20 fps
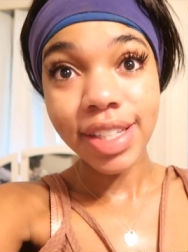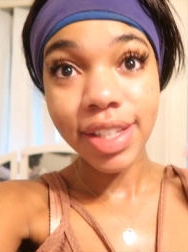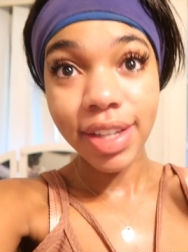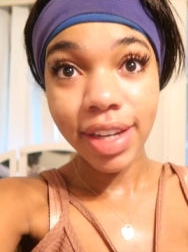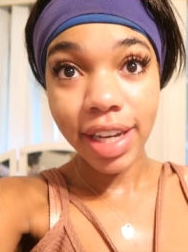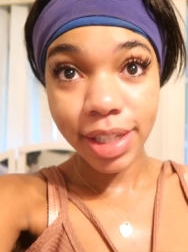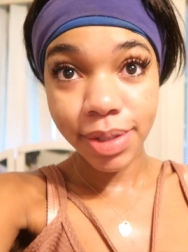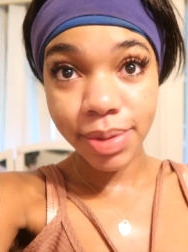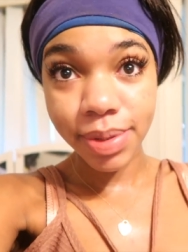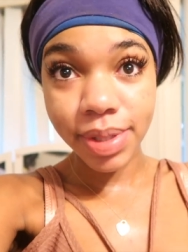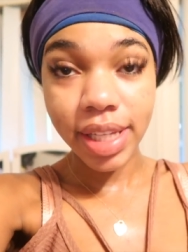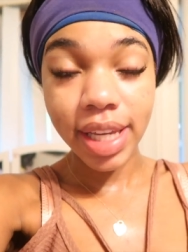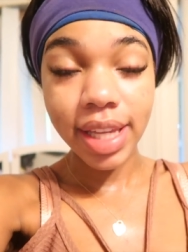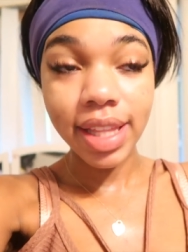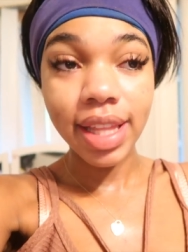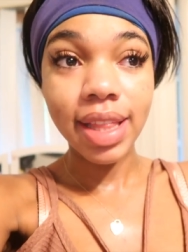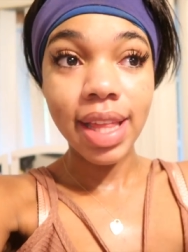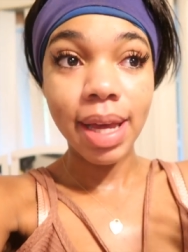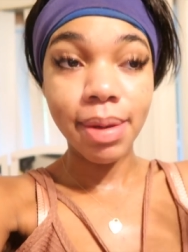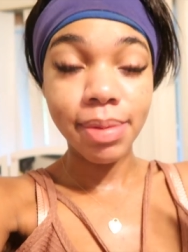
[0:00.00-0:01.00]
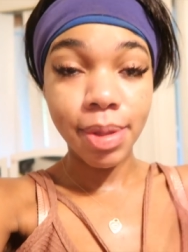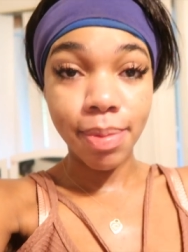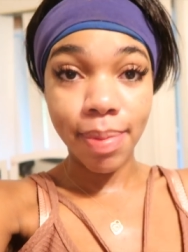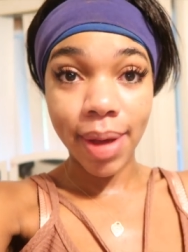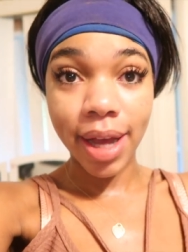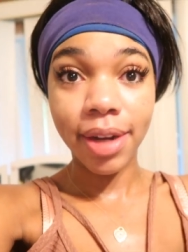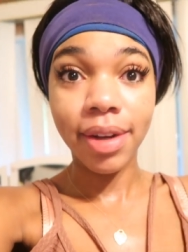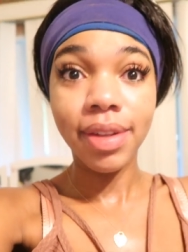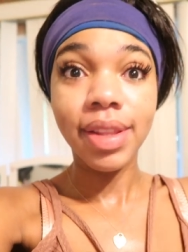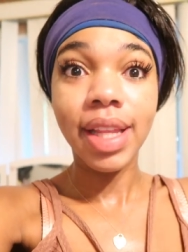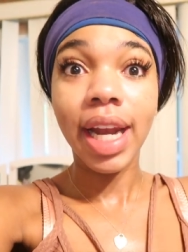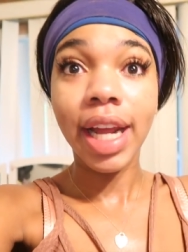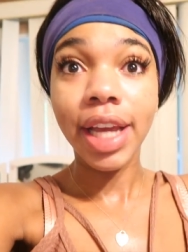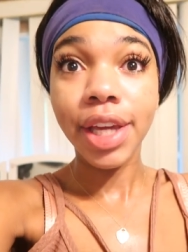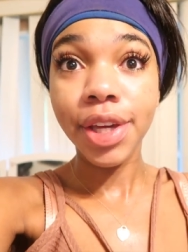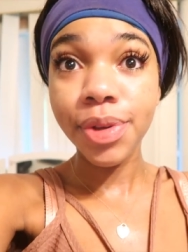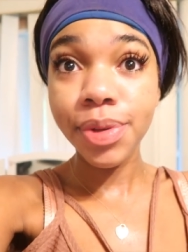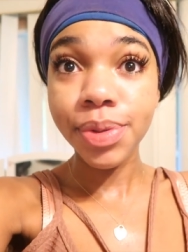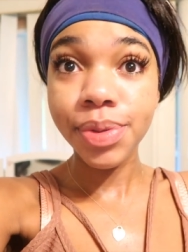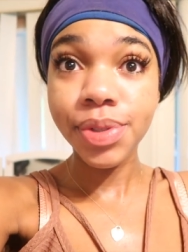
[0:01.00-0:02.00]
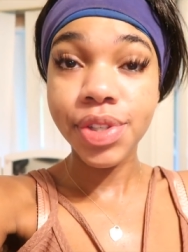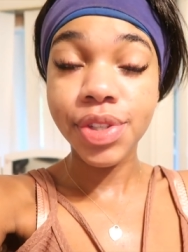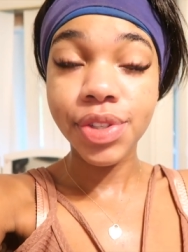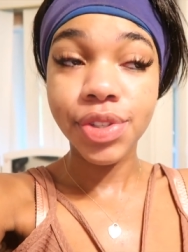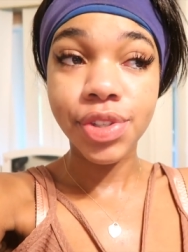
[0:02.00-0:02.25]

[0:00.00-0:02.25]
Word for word: and you guys will see that that was the background that I used.